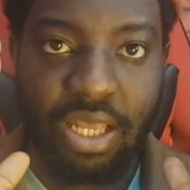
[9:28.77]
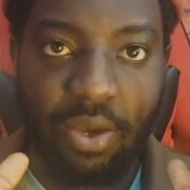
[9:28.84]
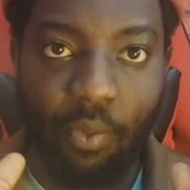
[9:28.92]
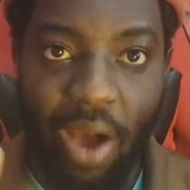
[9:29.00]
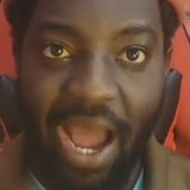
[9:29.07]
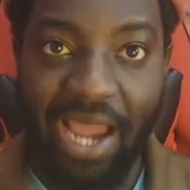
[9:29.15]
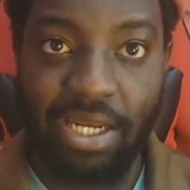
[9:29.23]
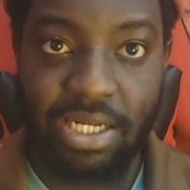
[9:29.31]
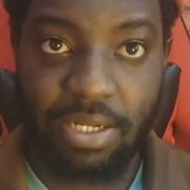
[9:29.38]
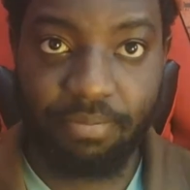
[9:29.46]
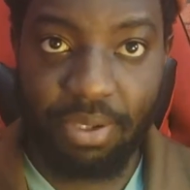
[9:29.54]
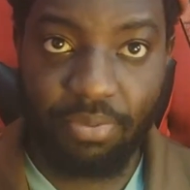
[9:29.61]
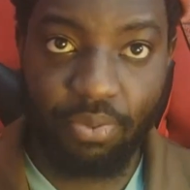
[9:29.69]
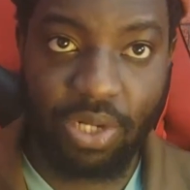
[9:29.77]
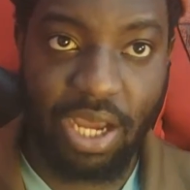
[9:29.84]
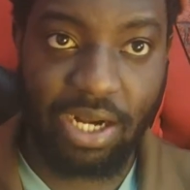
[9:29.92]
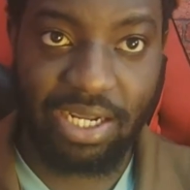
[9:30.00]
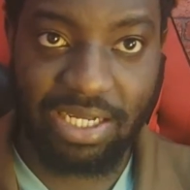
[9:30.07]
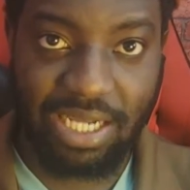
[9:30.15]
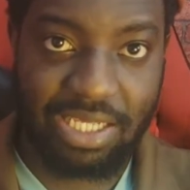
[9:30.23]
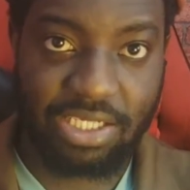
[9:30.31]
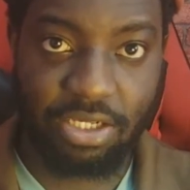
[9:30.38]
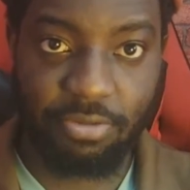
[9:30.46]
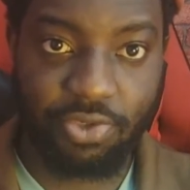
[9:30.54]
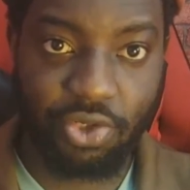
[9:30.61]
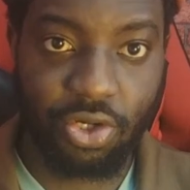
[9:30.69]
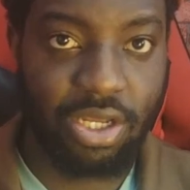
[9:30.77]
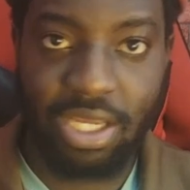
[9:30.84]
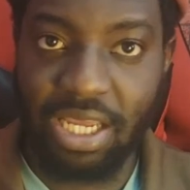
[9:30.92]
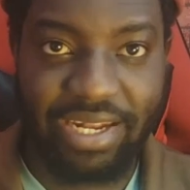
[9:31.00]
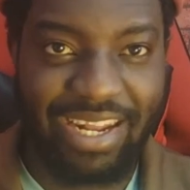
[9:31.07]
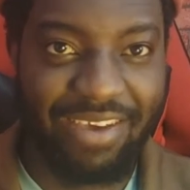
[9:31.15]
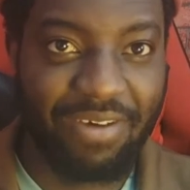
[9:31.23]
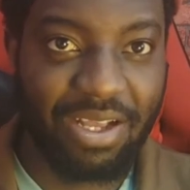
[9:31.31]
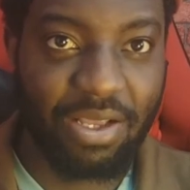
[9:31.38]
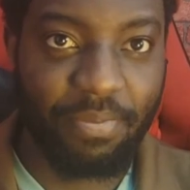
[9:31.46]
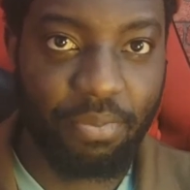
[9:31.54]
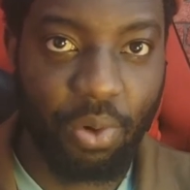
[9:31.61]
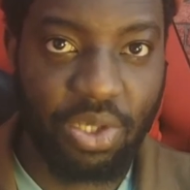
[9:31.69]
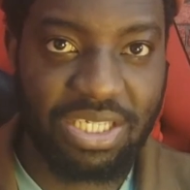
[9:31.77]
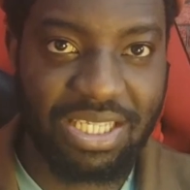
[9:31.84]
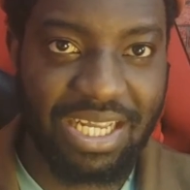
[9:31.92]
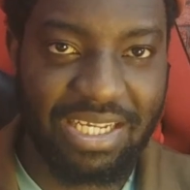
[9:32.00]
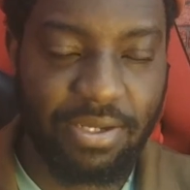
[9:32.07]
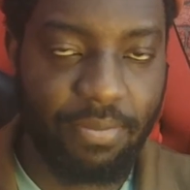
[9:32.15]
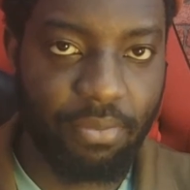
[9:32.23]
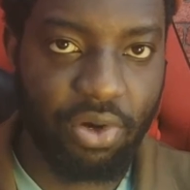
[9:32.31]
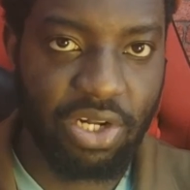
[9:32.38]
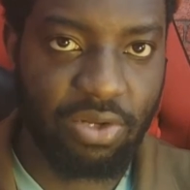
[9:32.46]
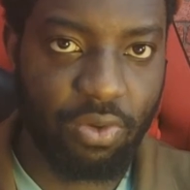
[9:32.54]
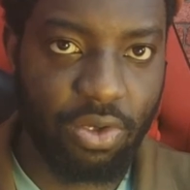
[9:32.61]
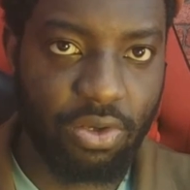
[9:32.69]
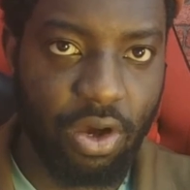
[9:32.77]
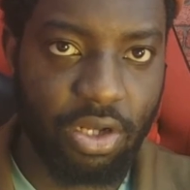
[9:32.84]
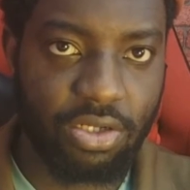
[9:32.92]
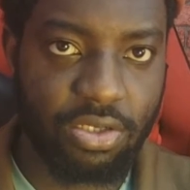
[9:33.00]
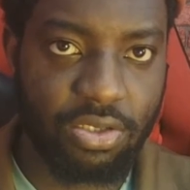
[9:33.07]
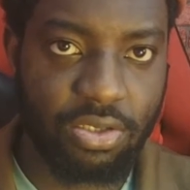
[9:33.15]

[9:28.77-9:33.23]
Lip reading: Why the people that read that scripture never posited more than one God?